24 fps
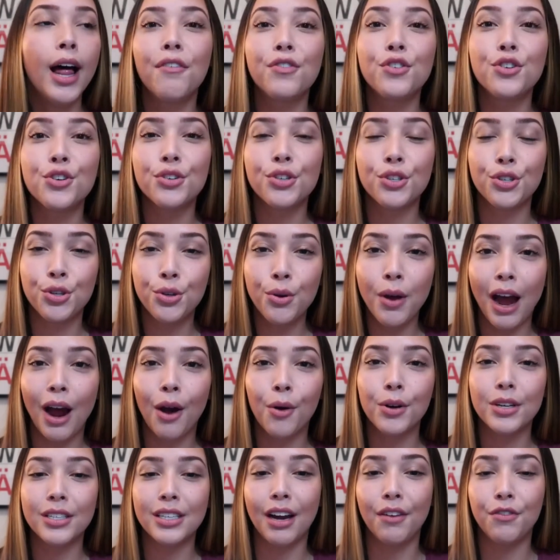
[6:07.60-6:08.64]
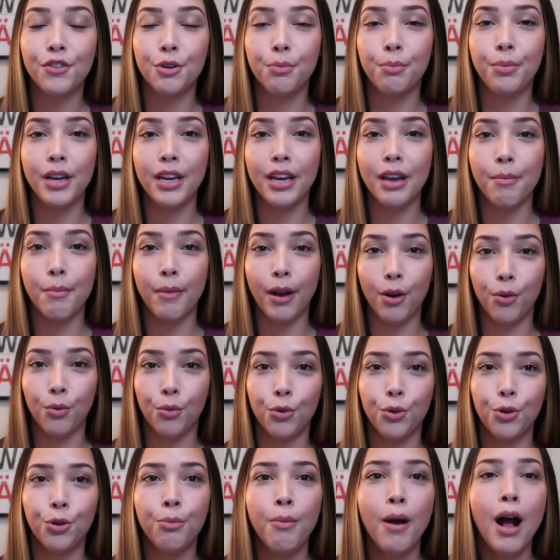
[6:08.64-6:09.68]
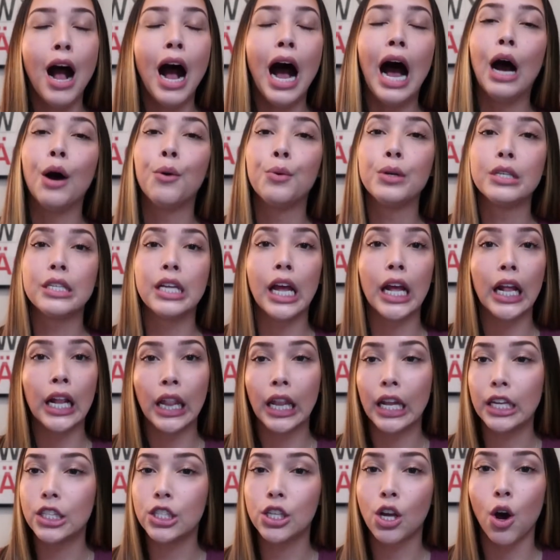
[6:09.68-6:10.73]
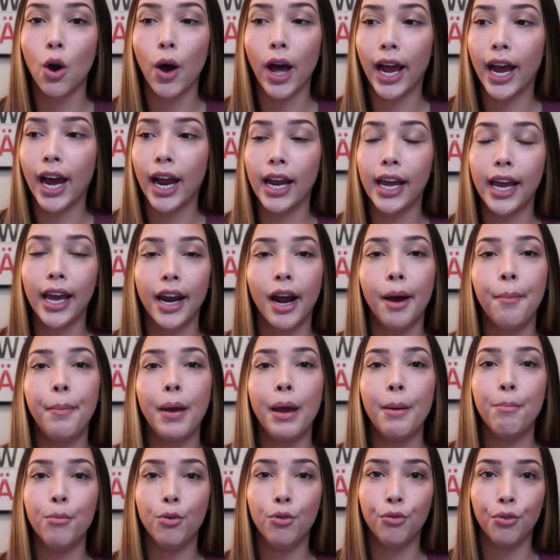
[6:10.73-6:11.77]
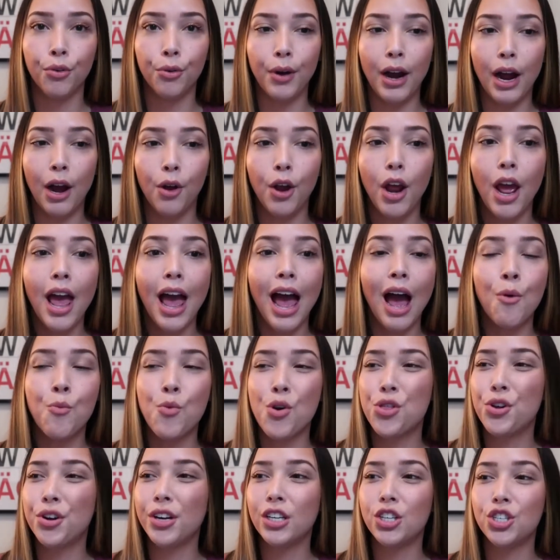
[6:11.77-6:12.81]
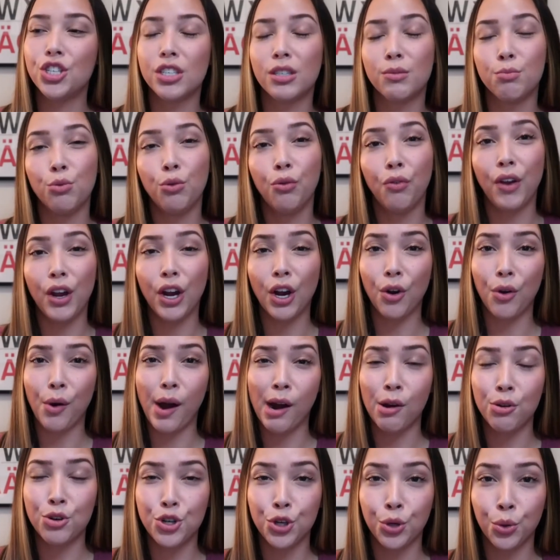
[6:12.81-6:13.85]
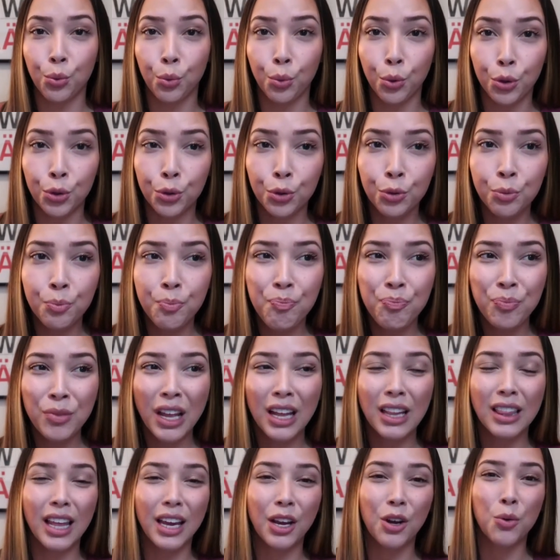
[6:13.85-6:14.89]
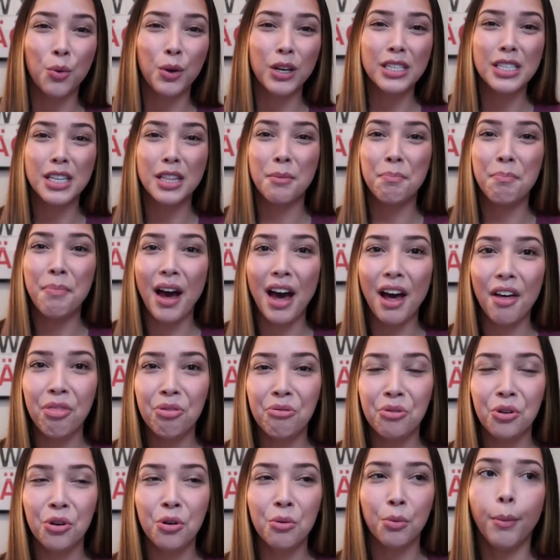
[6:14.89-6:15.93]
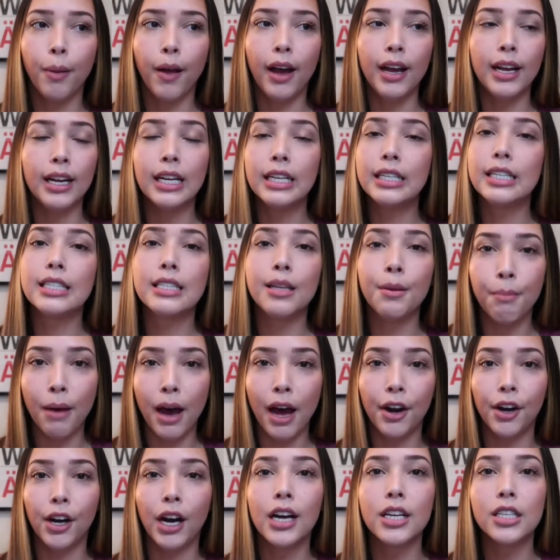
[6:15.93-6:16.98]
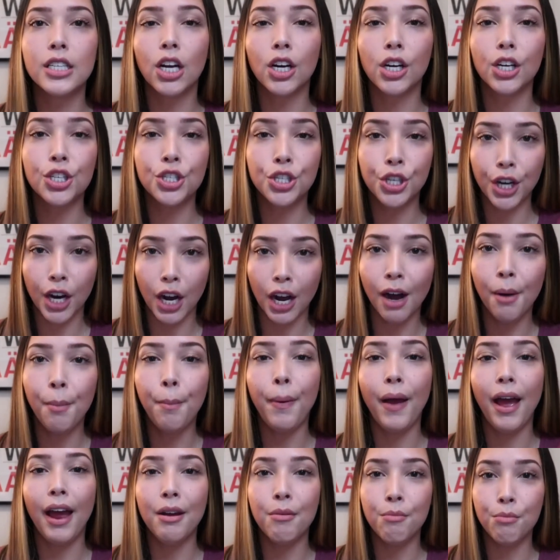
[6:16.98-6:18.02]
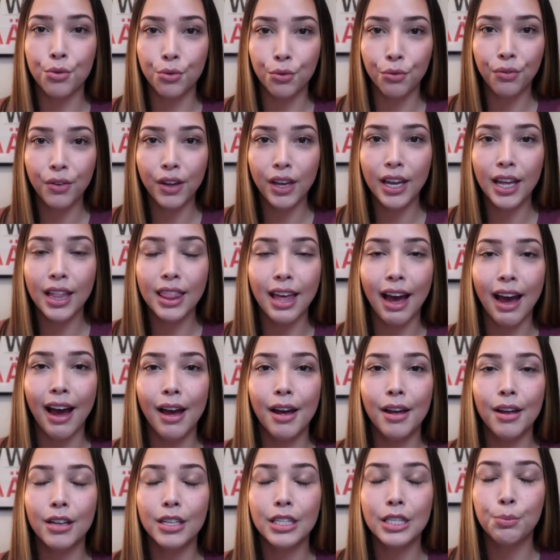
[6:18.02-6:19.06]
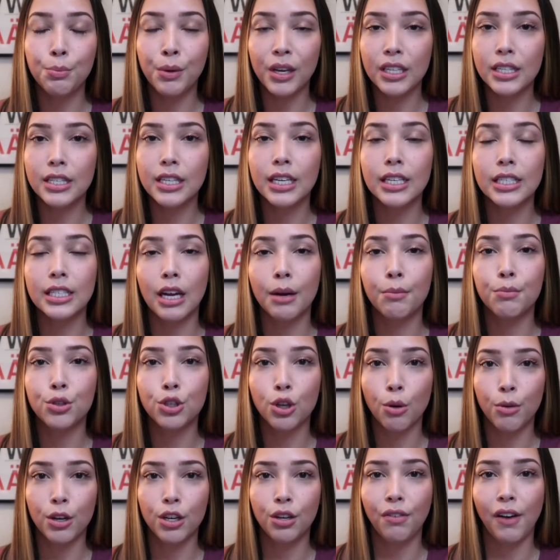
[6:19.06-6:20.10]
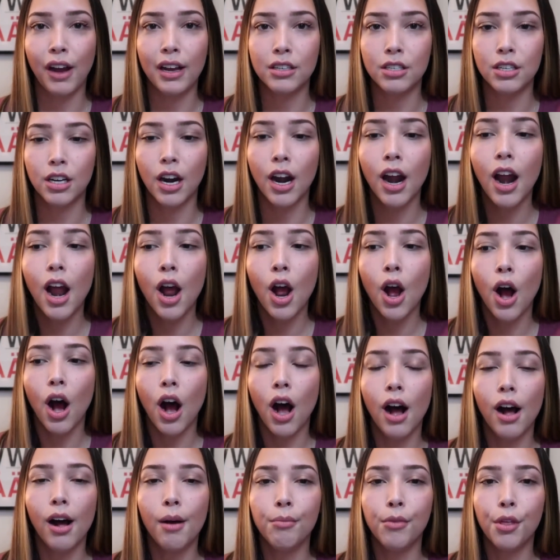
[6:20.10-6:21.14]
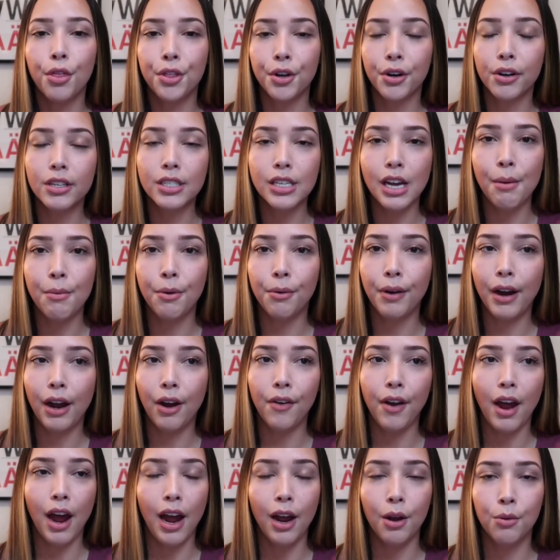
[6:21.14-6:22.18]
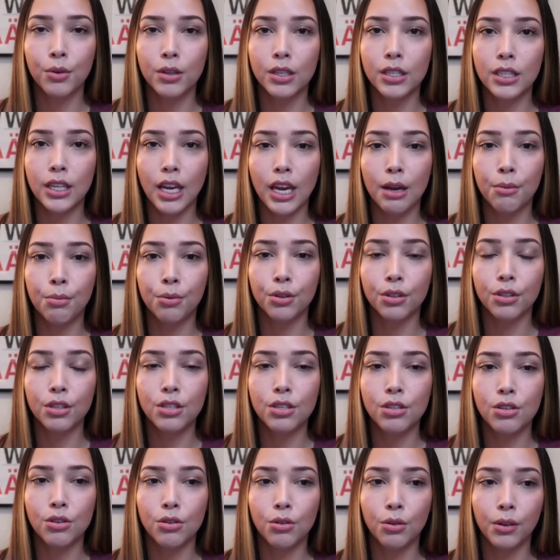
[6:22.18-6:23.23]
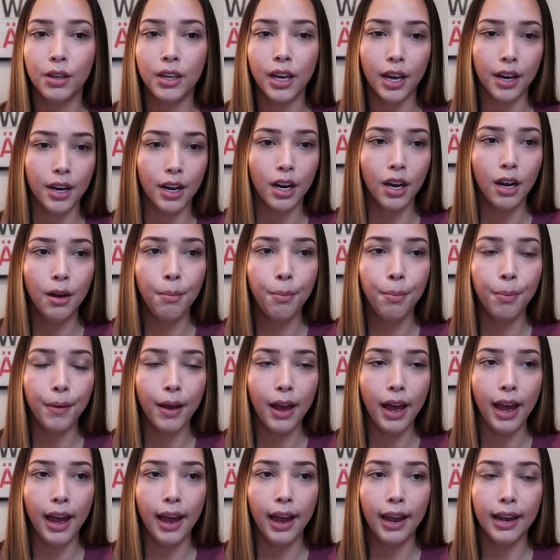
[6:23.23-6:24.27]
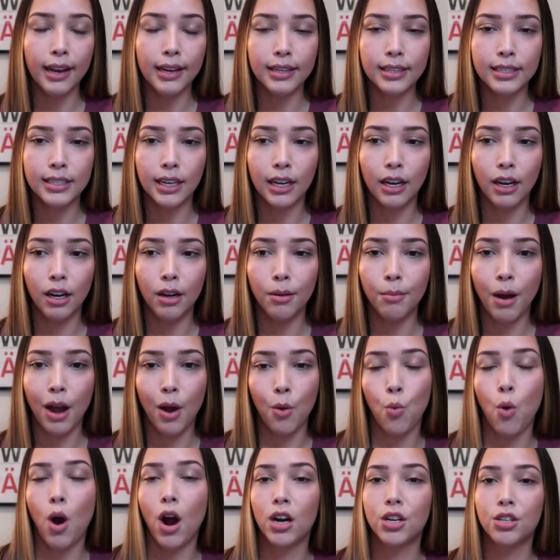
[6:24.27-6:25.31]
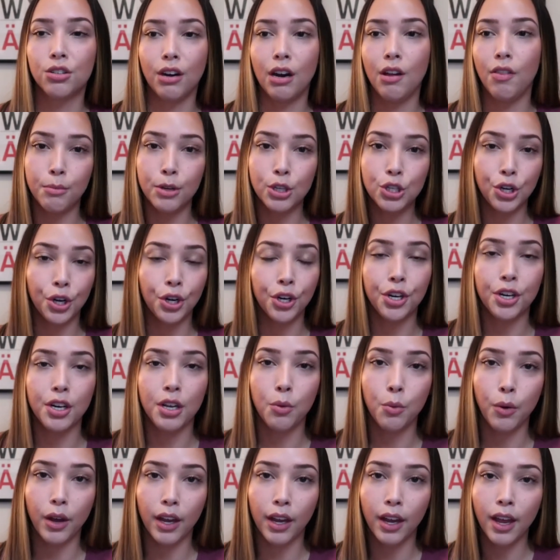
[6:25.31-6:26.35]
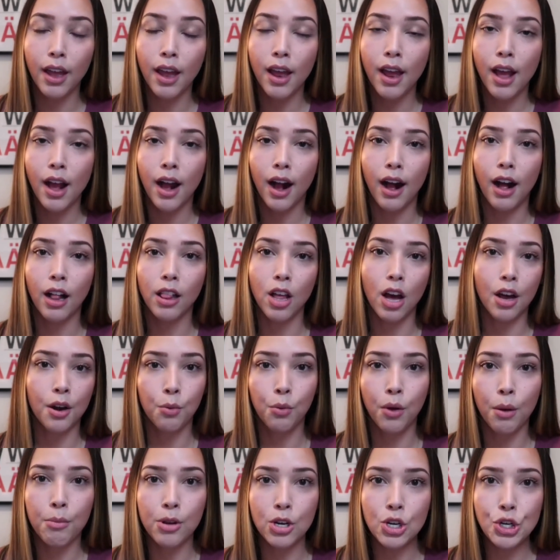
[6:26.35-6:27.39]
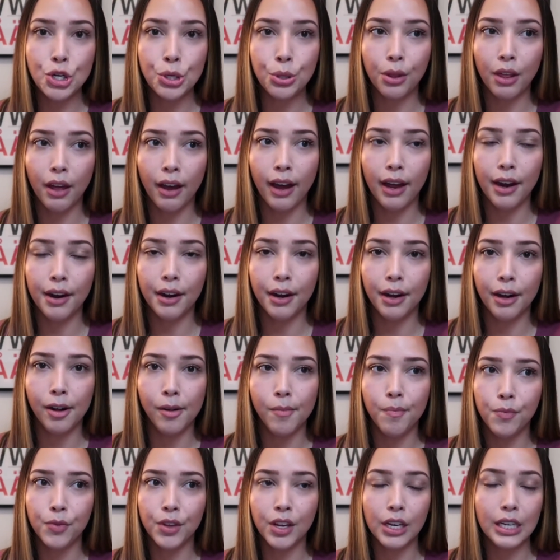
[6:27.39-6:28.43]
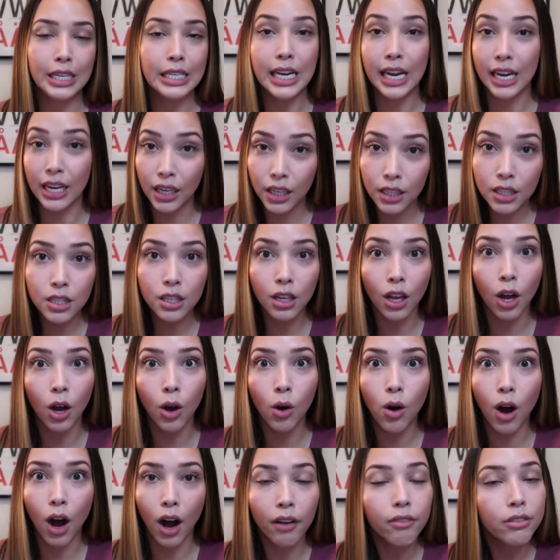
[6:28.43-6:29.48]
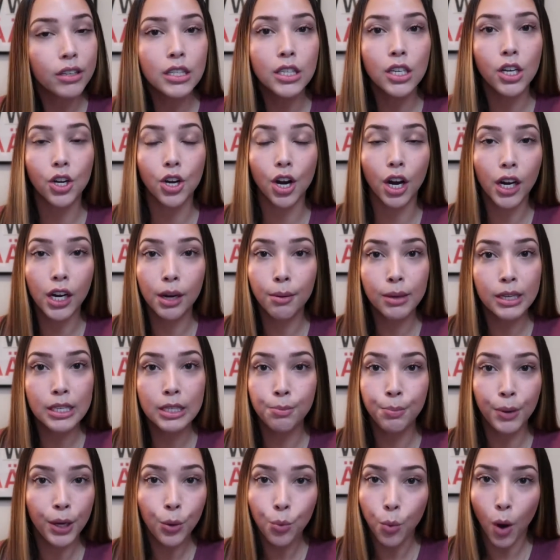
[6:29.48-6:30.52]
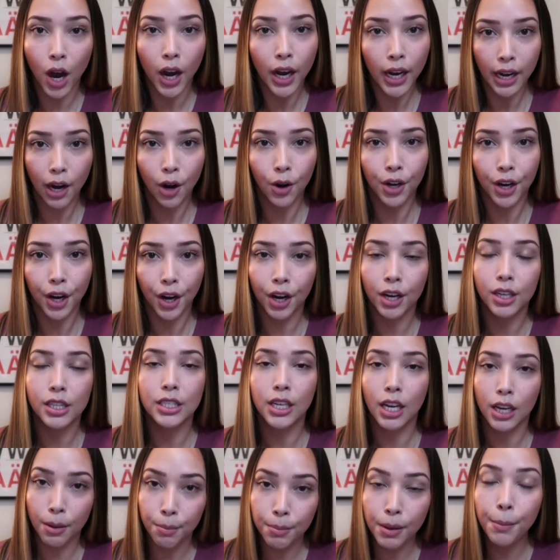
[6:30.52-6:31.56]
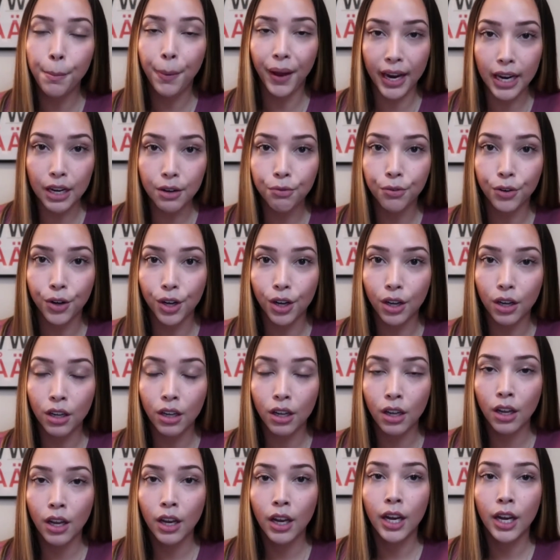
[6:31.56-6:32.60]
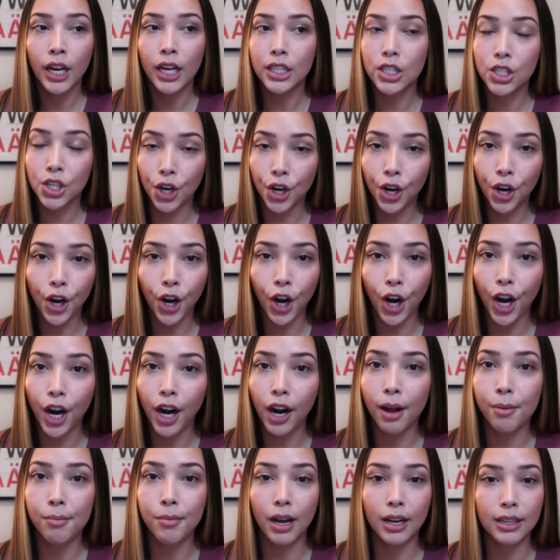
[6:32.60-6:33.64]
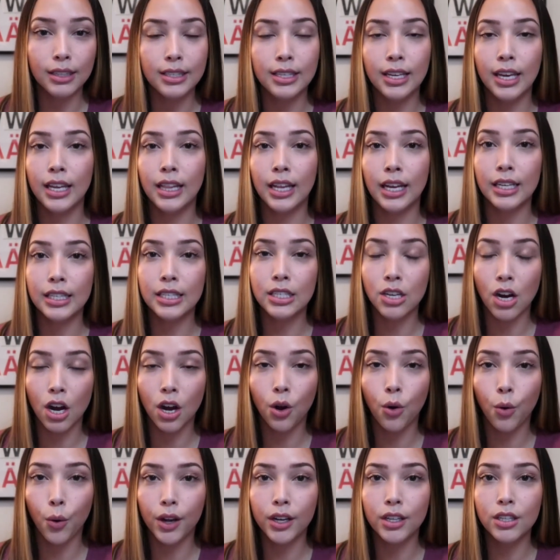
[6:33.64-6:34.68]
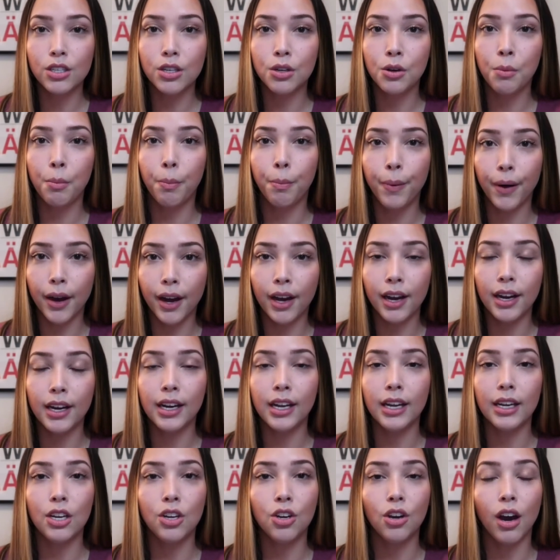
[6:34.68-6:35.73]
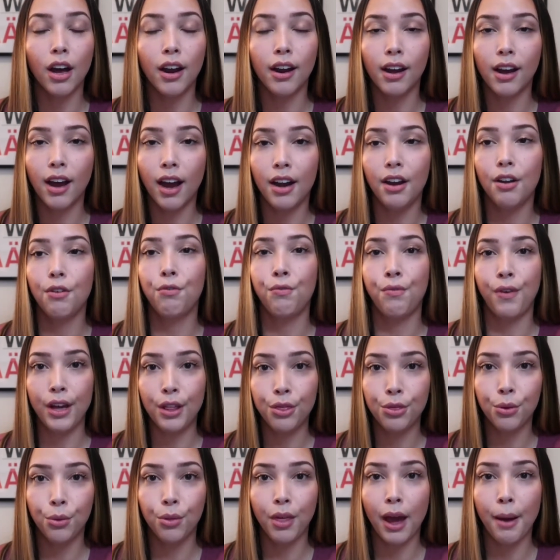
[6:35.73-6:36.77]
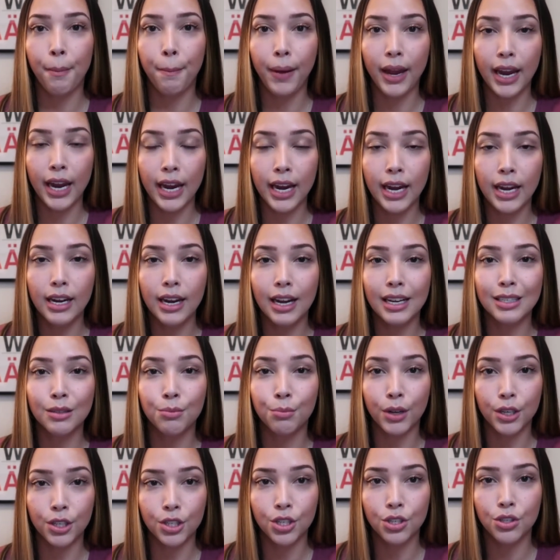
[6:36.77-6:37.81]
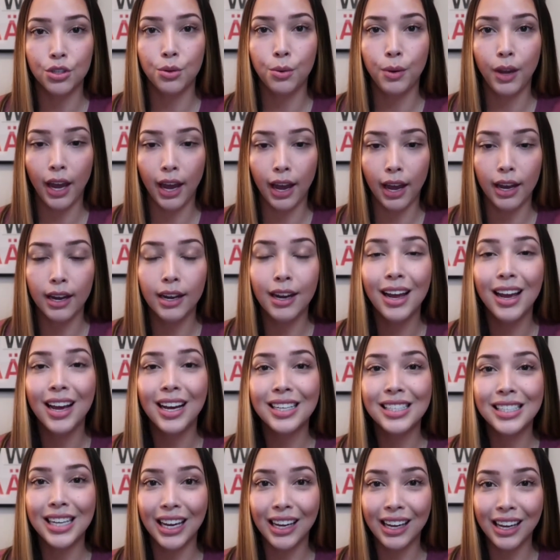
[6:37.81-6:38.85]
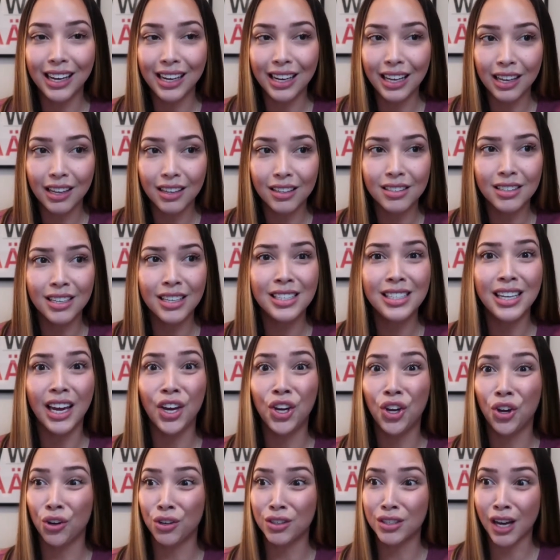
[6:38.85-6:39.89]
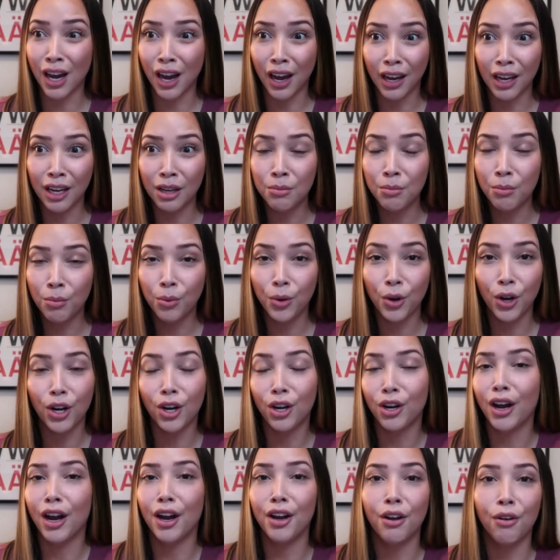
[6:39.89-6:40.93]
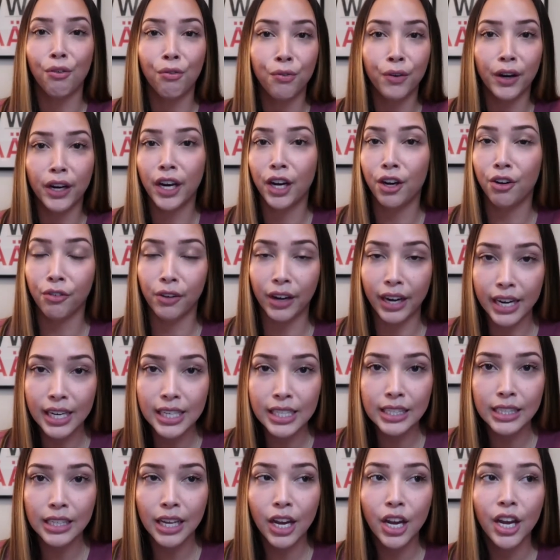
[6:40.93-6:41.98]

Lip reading: After 2 hours after being in my room, I was like, let's go. I gotta get up and move around. And whether it's just moving around your room, like going to the bathroom, it doesn't matter. As long as you're up and moving, that speeds things up so much faster. The third time around, I was able to get up and I walked around the maternity wing. A lot of women do that. Take it slow. Obviously, you're not gonna be speed walking out here. It's gonna be painful. It's gonna hurt. I'm not saying that it's not going to, but you gotta kind of fight through that pain as much as you can. Take it easy, take your time. You're not in a freaking race.